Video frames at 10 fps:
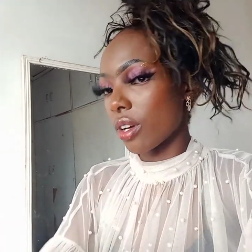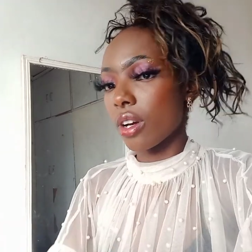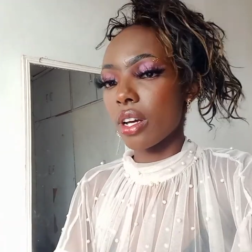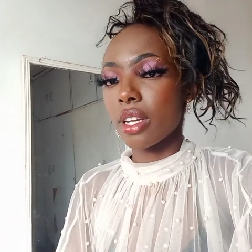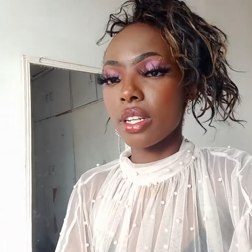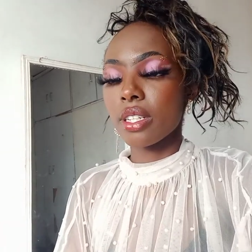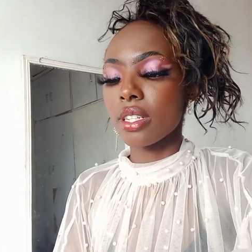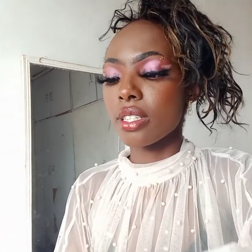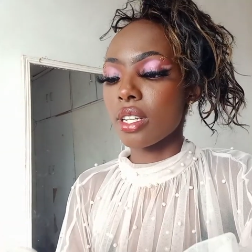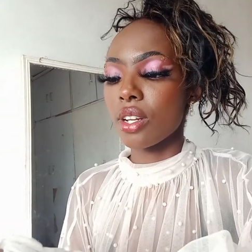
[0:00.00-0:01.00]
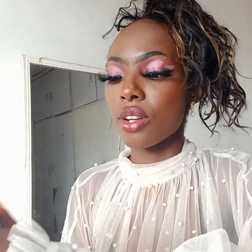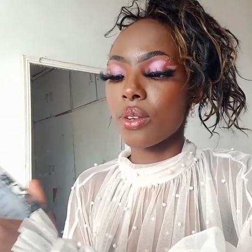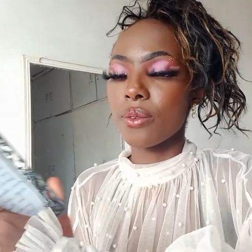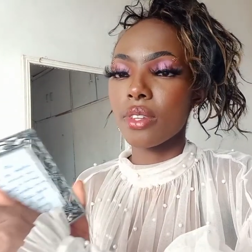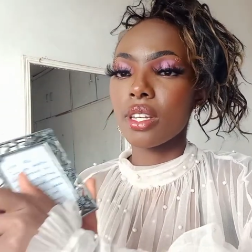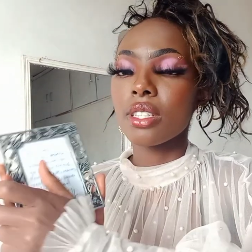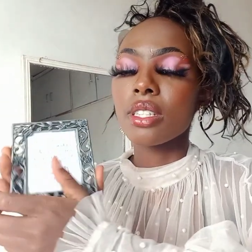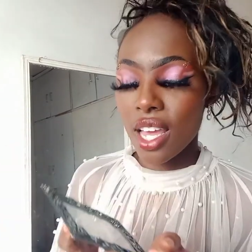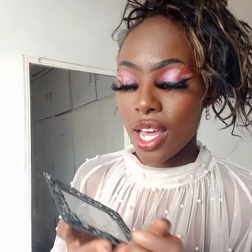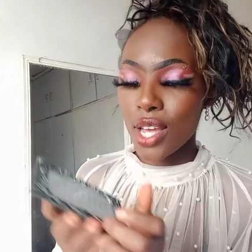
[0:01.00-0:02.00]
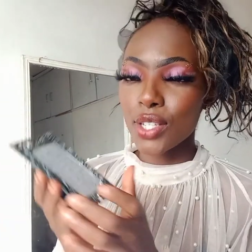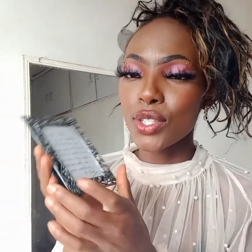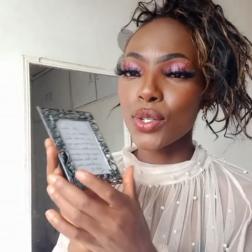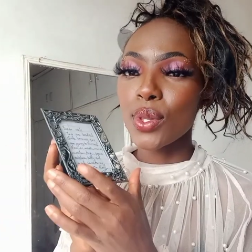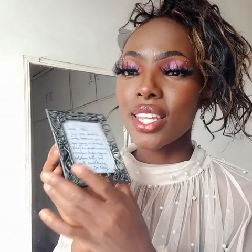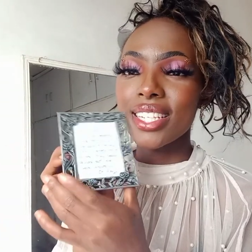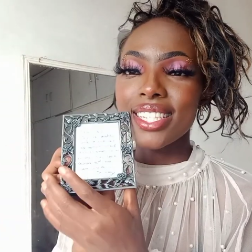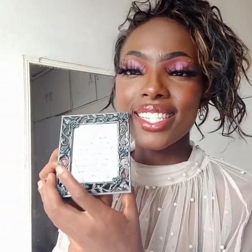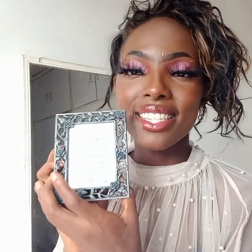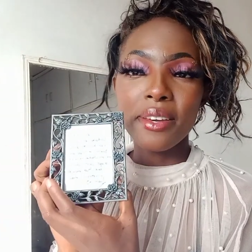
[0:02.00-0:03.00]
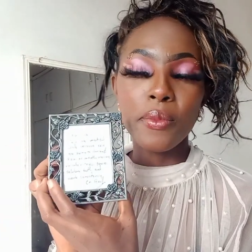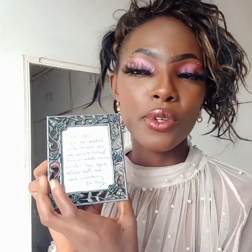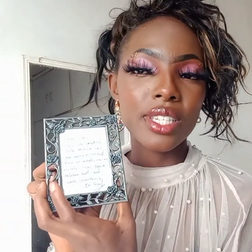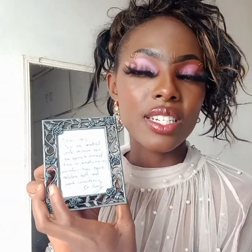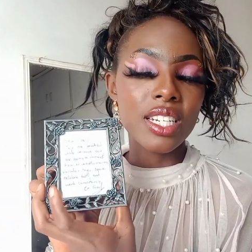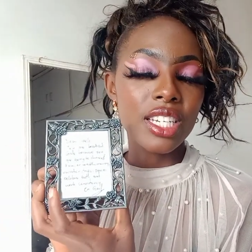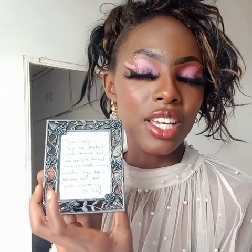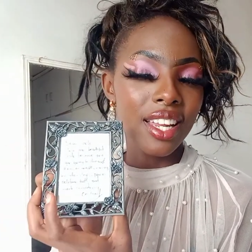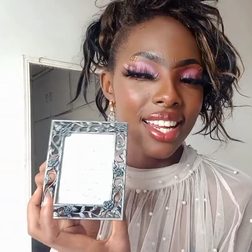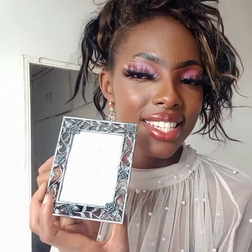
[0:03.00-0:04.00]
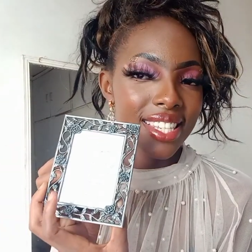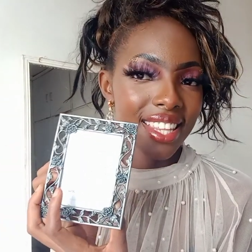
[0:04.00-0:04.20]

oh my god, it has a lot of things. So this is the most ridiculous